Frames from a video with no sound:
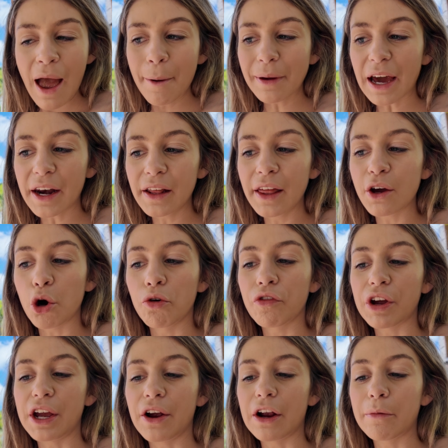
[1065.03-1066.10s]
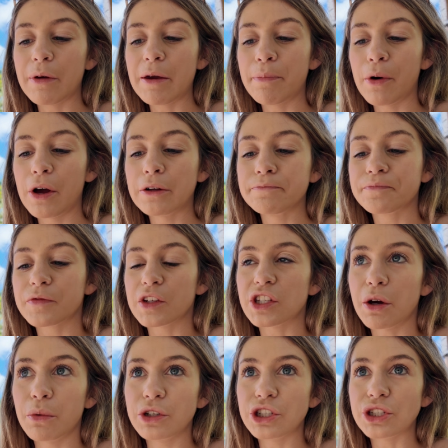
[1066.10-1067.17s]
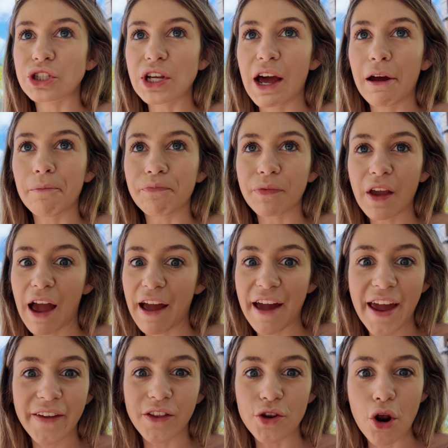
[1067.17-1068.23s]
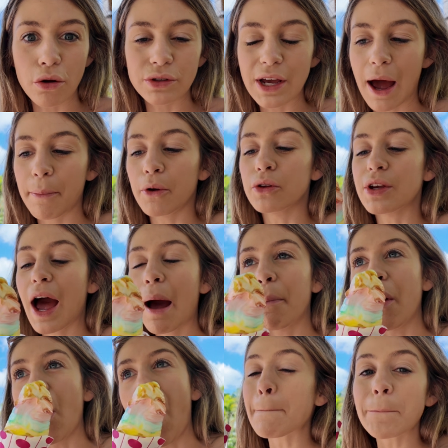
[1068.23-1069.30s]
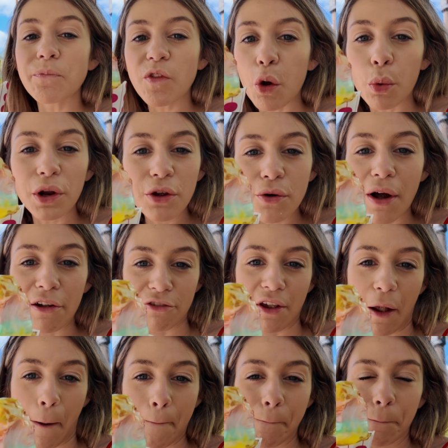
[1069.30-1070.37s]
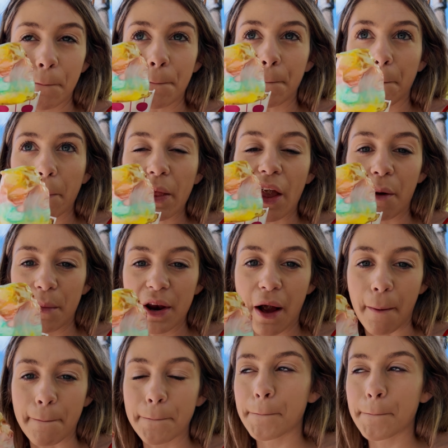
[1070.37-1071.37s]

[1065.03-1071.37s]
I'm kind of like overhearing people. Someone just said, I hate the no Tapu Tapu. What do you guys think? Let me know.